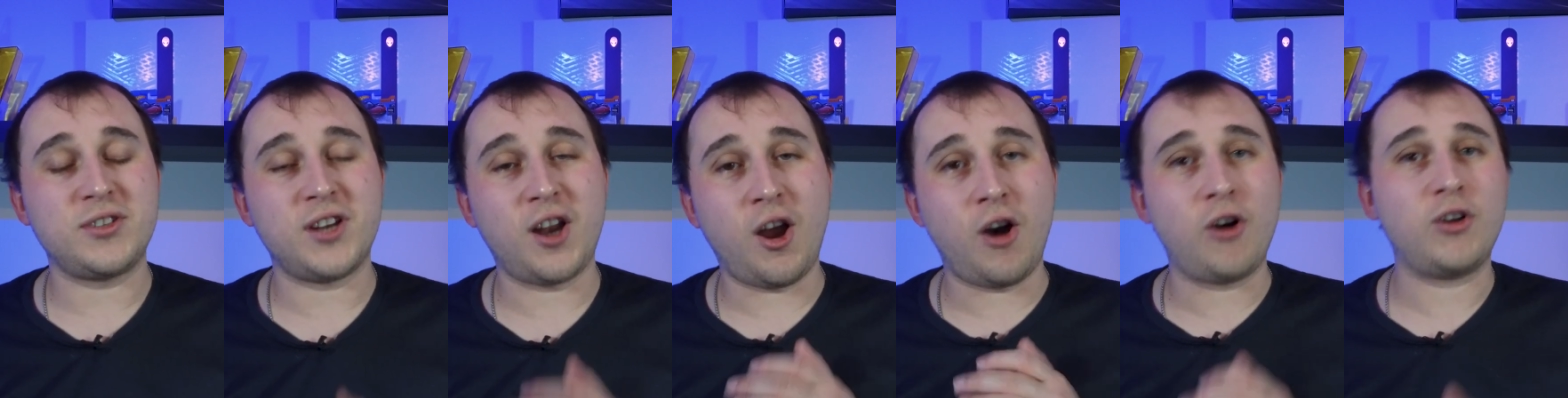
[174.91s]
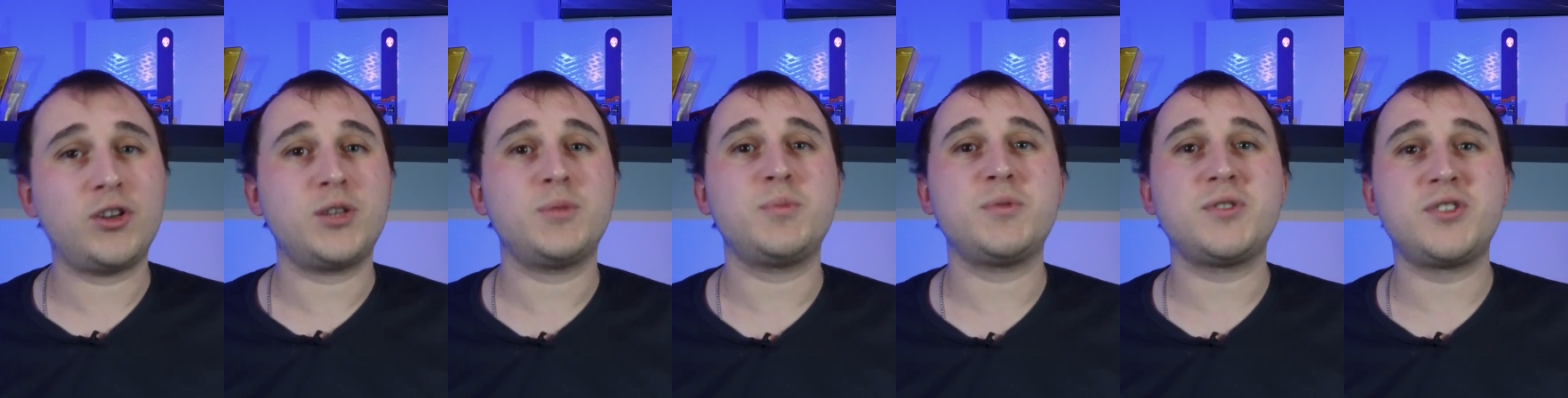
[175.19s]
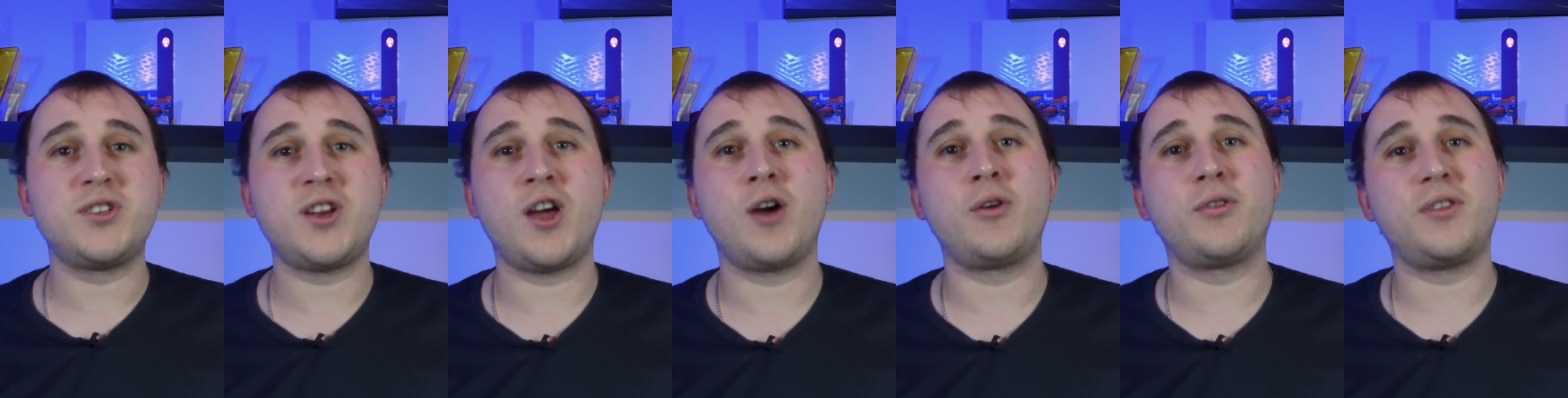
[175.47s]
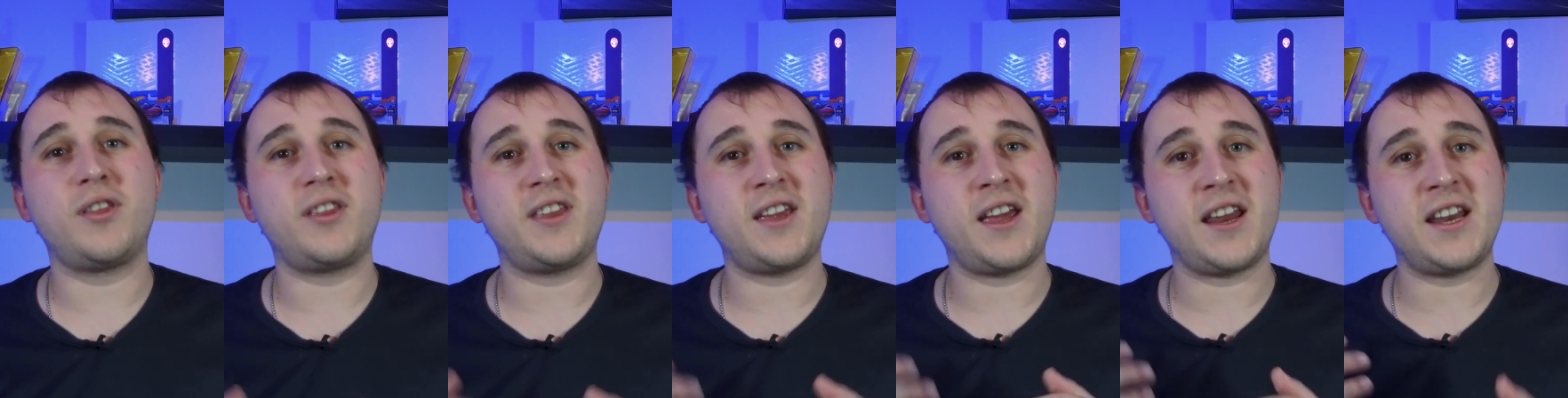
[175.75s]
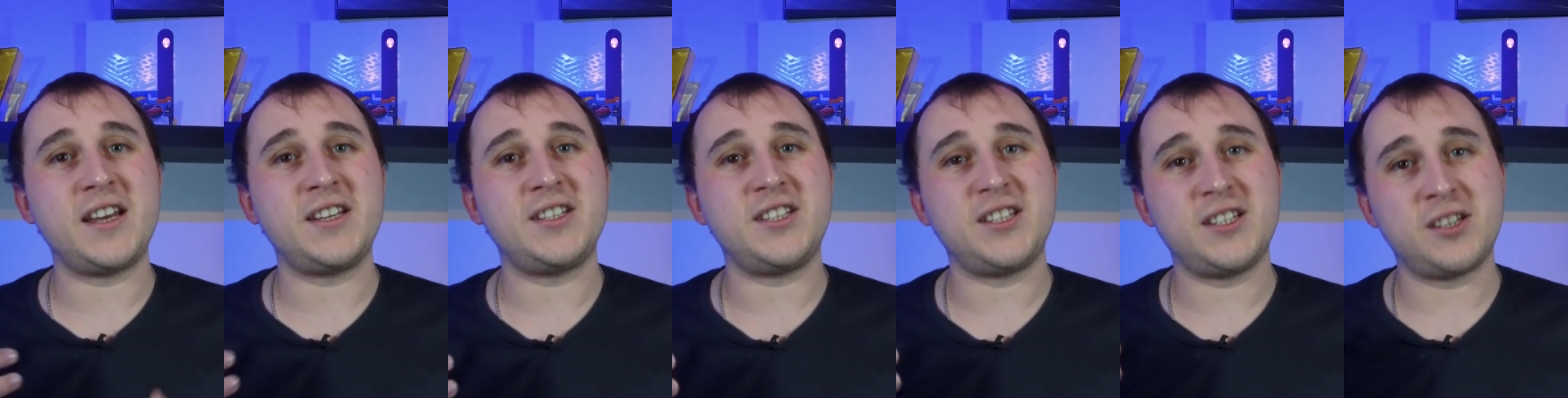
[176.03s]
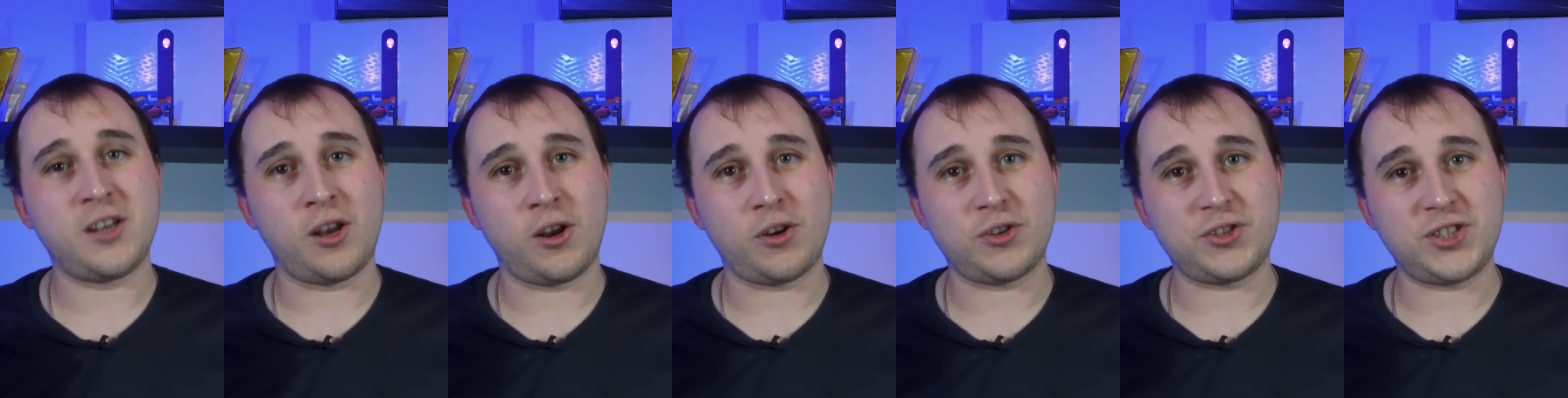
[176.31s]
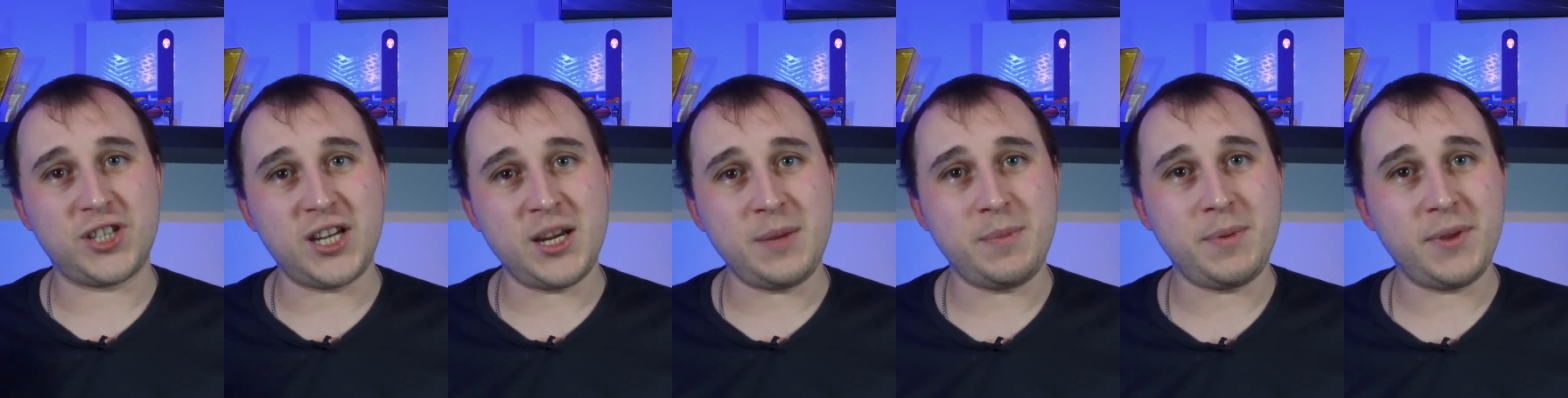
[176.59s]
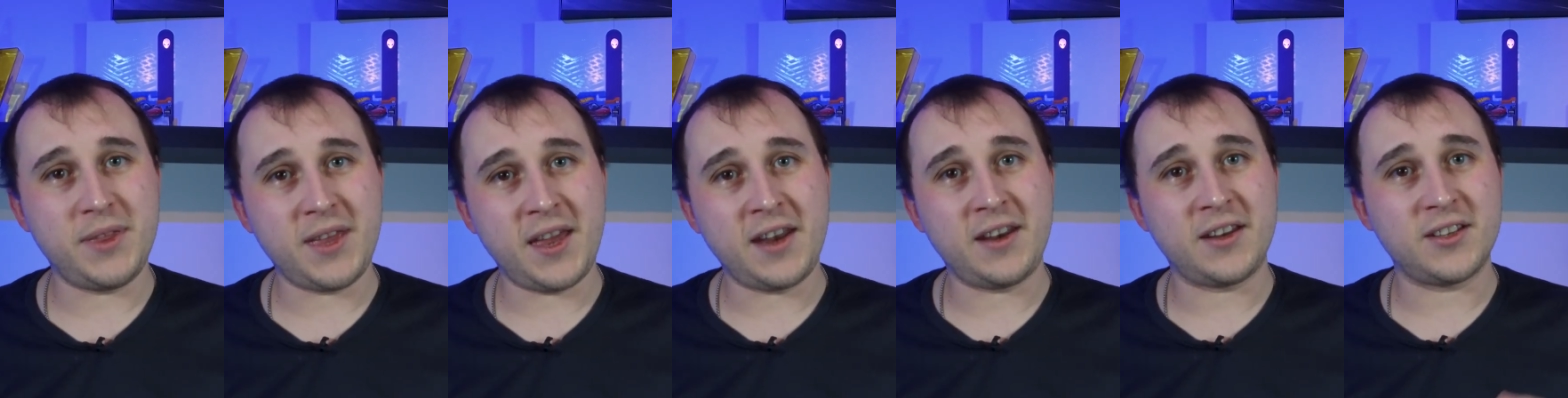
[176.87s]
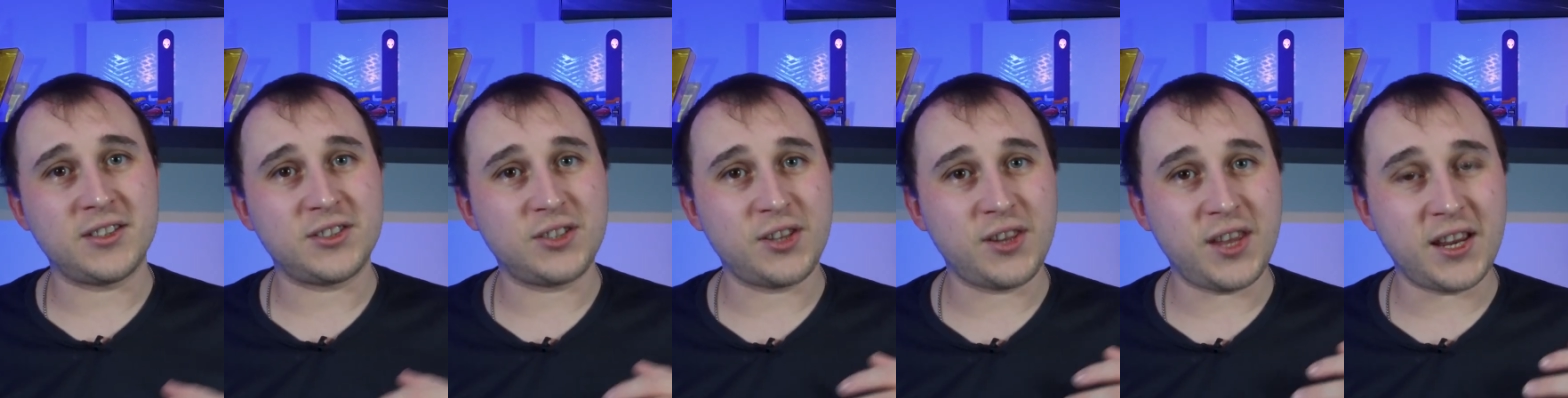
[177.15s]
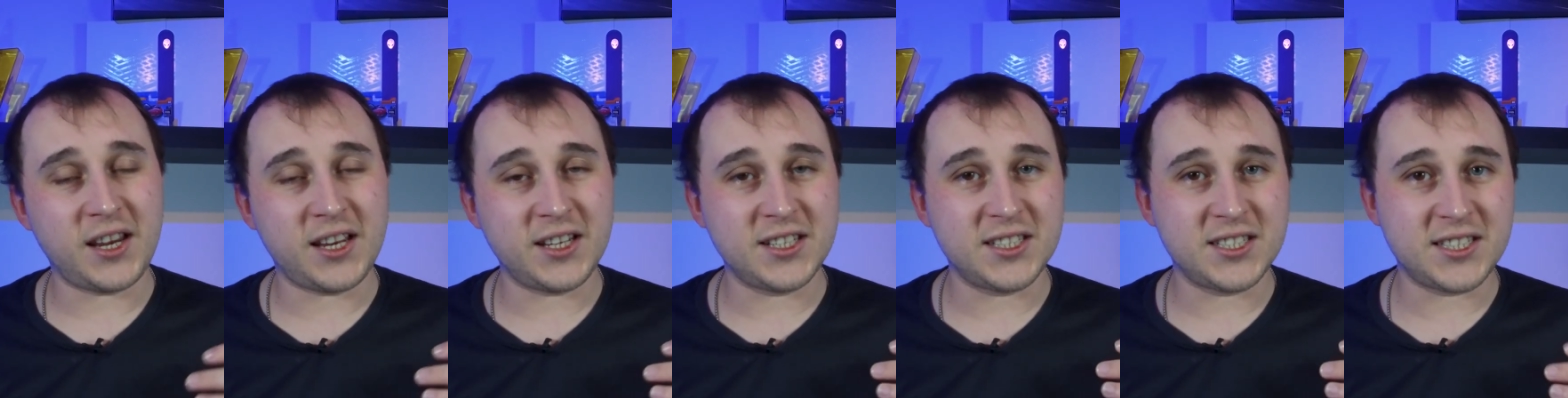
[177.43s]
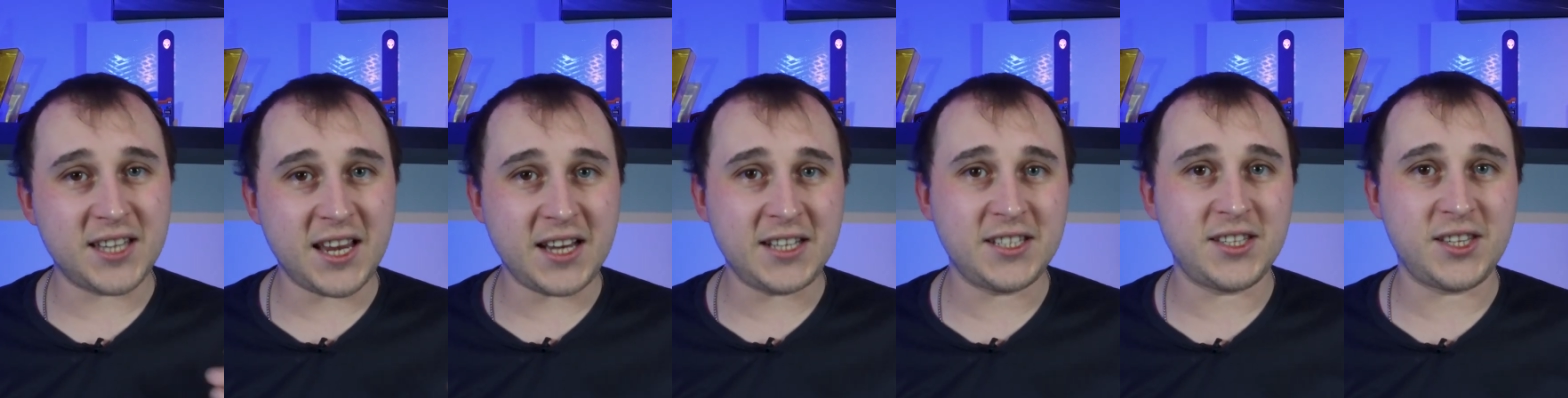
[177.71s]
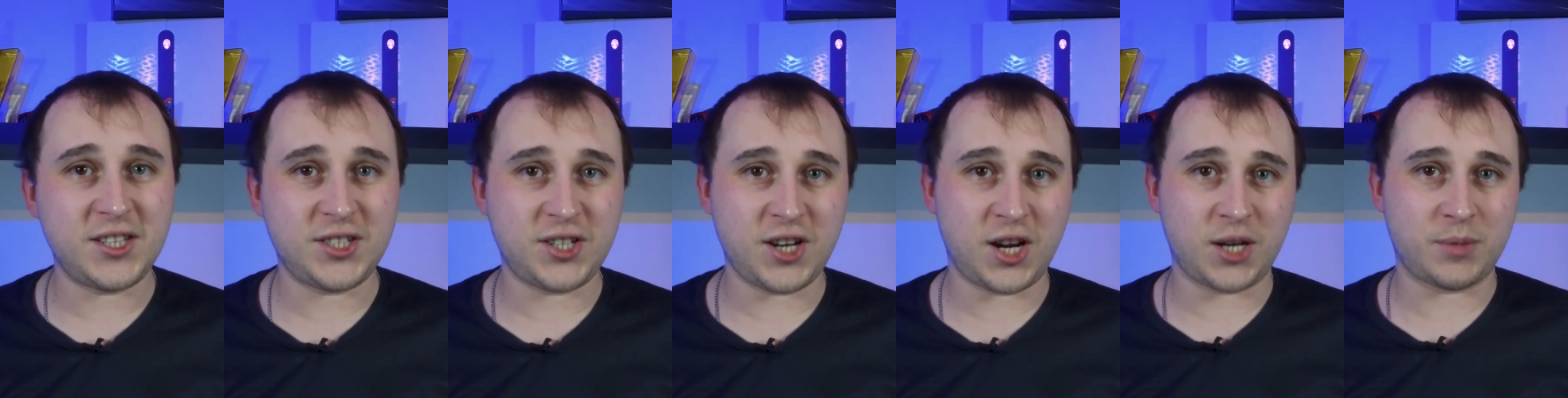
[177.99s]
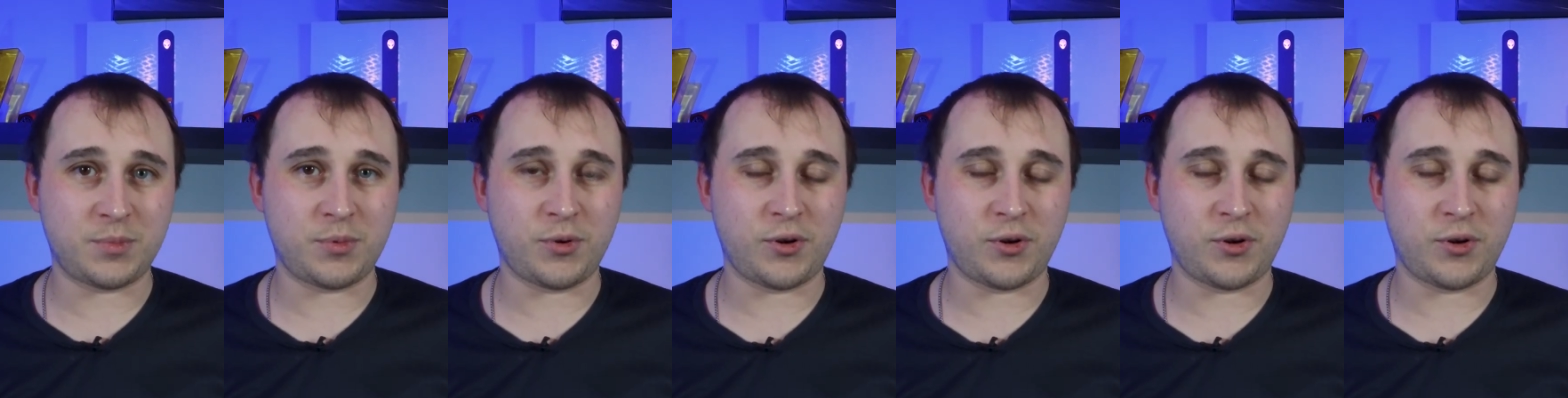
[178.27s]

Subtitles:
And Octopus know that the energy is a lot cheaper then, so they can say to the charge